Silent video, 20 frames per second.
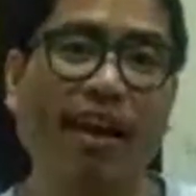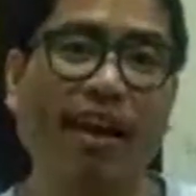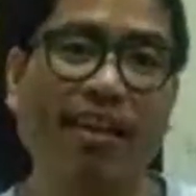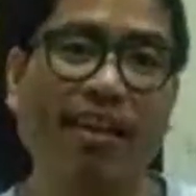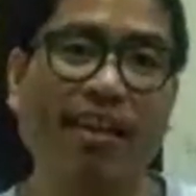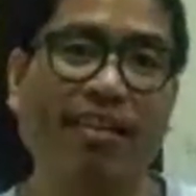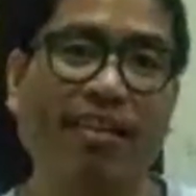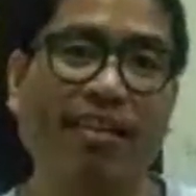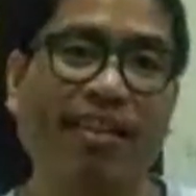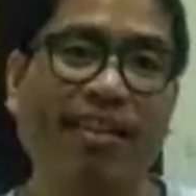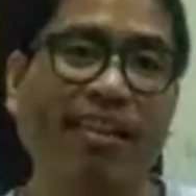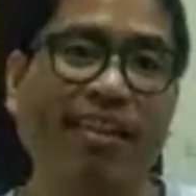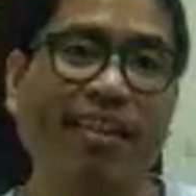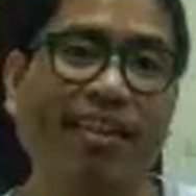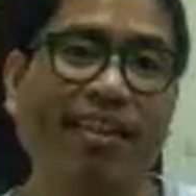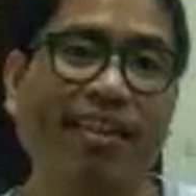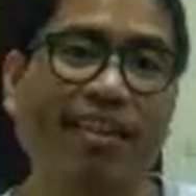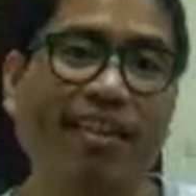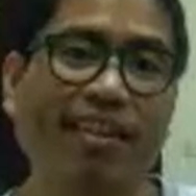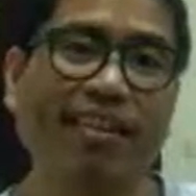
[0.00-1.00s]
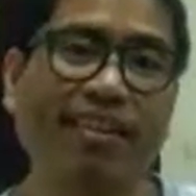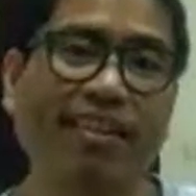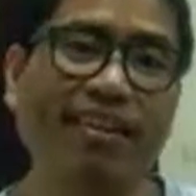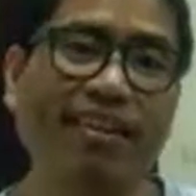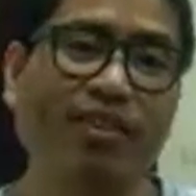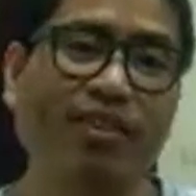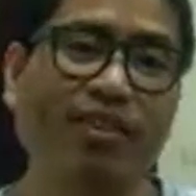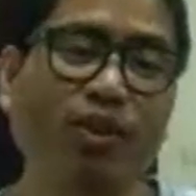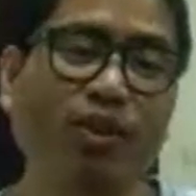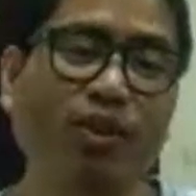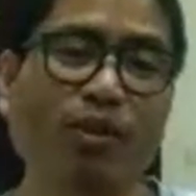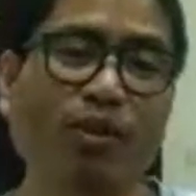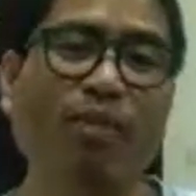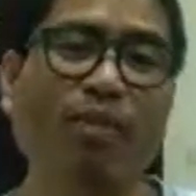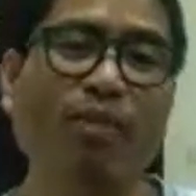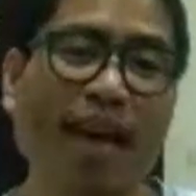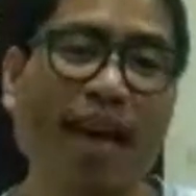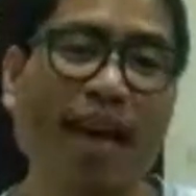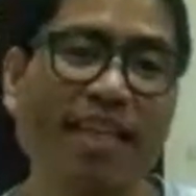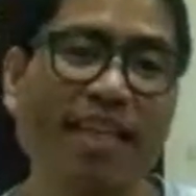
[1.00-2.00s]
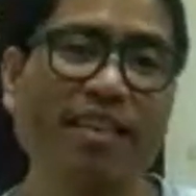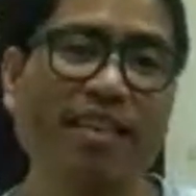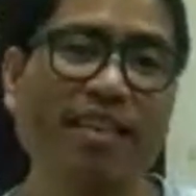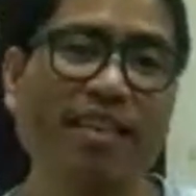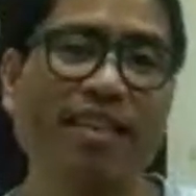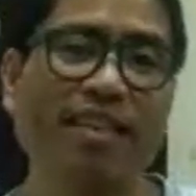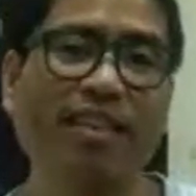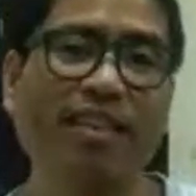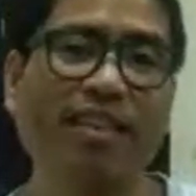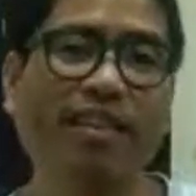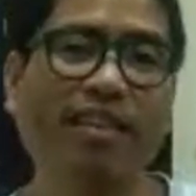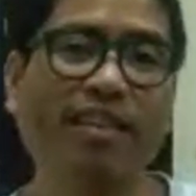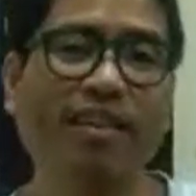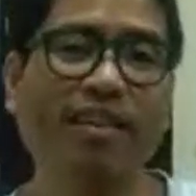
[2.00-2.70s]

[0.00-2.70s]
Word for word: right so it will bind